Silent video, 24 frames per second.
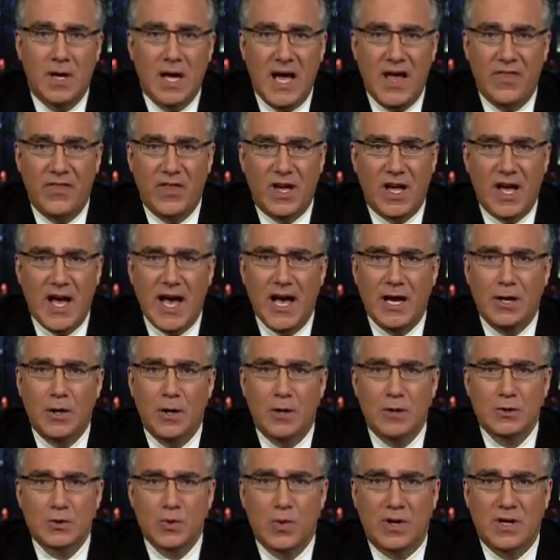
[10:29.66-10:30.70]
And the guy
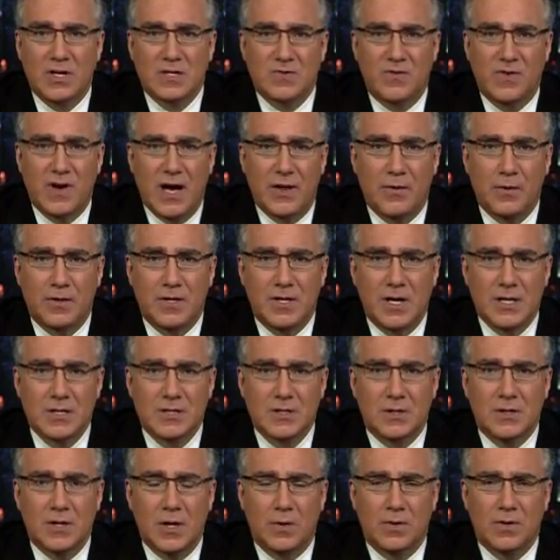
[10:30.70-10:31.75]
knows what his father
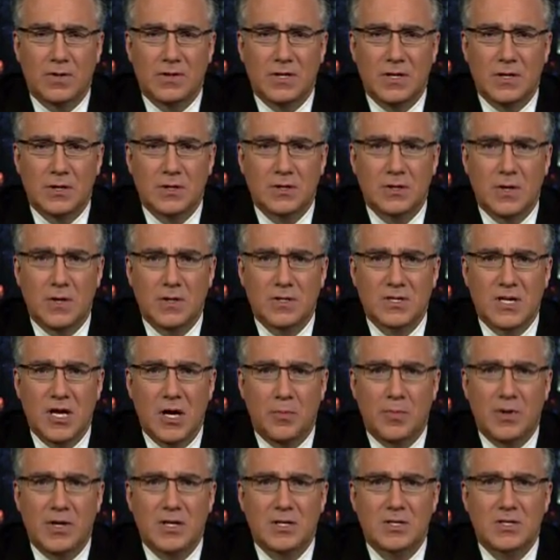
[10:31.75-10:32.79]
doesn't know, that the insurance
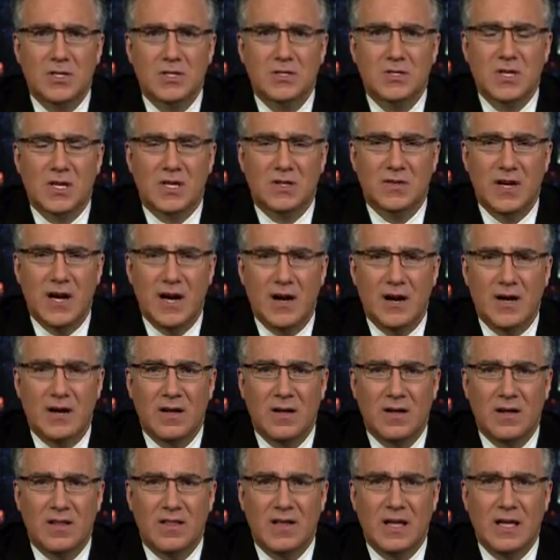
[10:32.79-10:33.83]
company has just declared
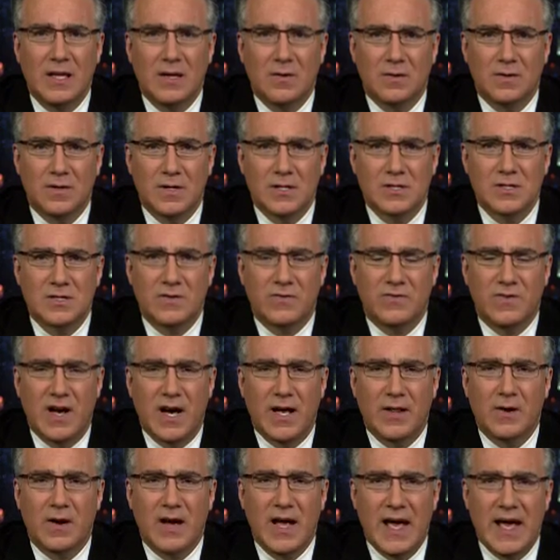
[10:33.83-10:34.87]
the illness the
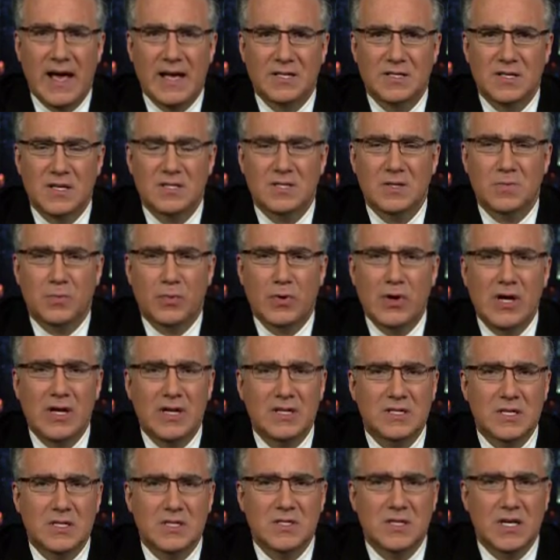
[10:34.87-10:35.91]
father has is a
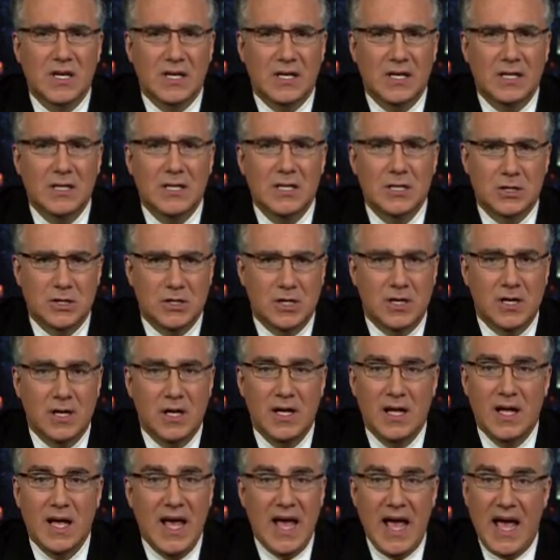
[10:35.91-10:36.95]
pre-existing condition,
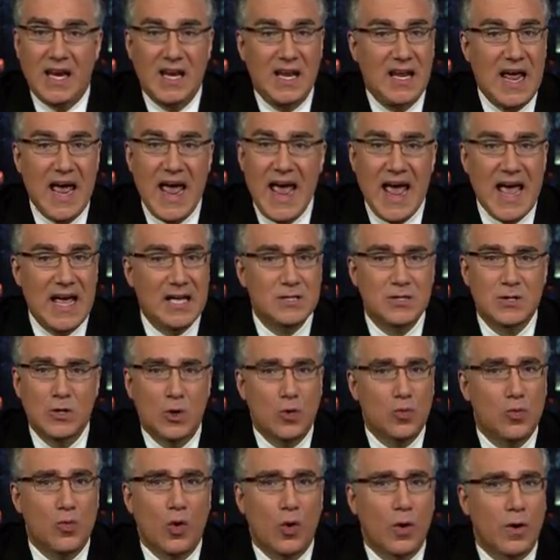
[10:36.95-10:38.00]
and he has
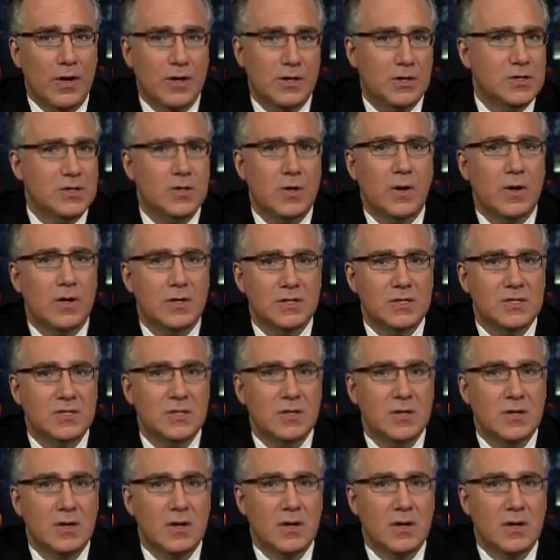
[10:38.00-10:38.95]
no more insurance.